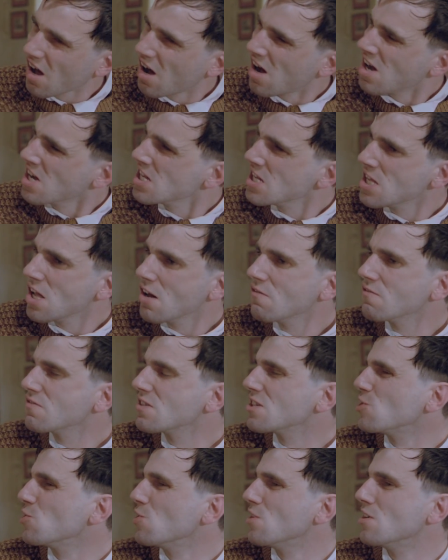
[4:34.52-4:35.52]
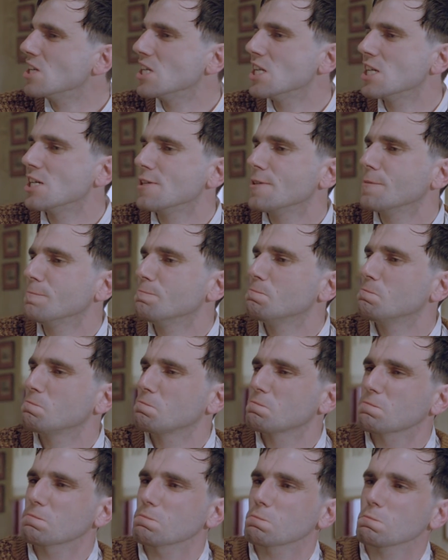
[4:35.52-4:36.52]
I love you, Eileen.
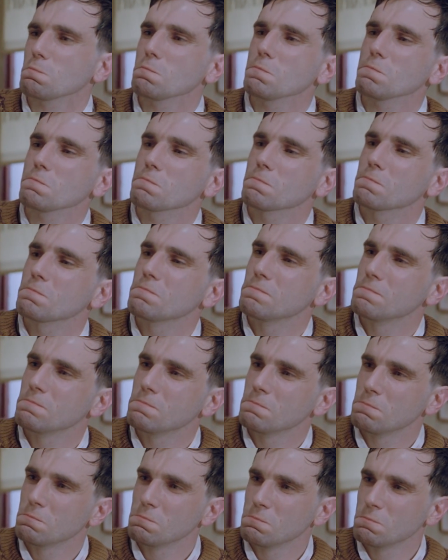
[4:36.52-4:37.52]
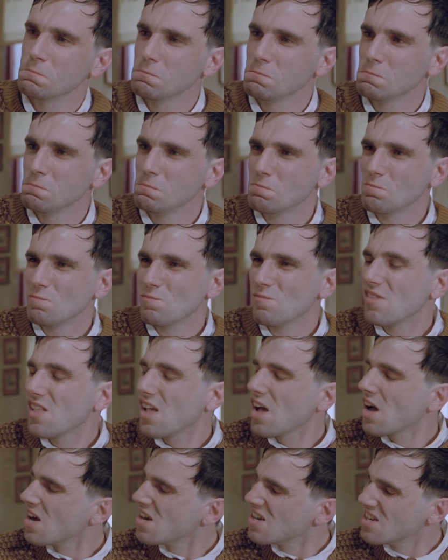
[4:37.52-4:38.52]
And I love you,
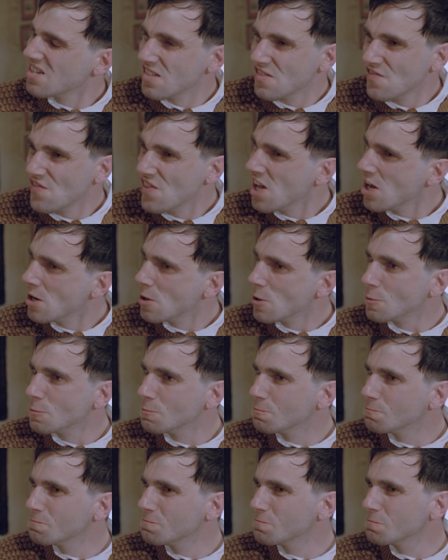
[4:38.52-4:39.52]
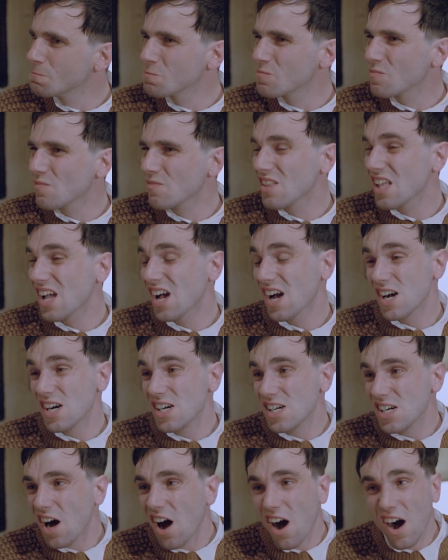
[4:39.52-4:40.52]
Christy. No.
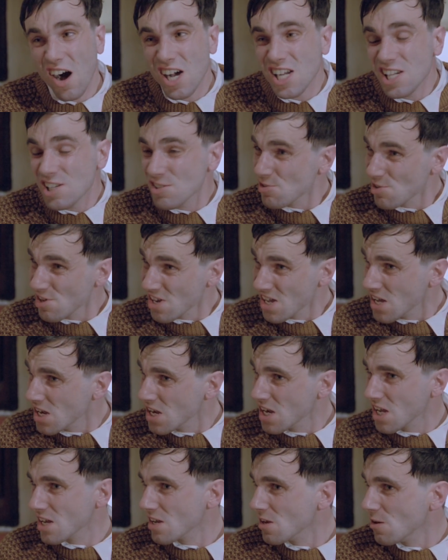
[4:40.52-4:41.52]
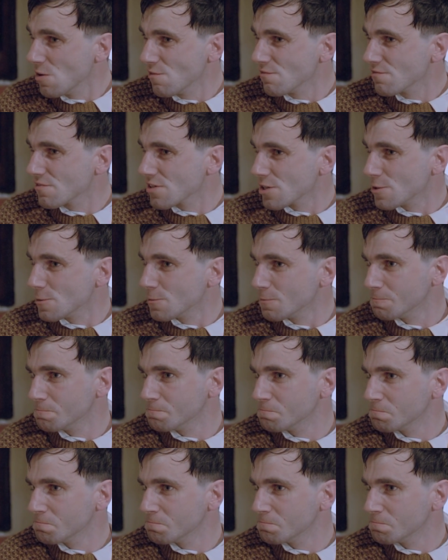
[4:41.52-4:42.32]
I really love you.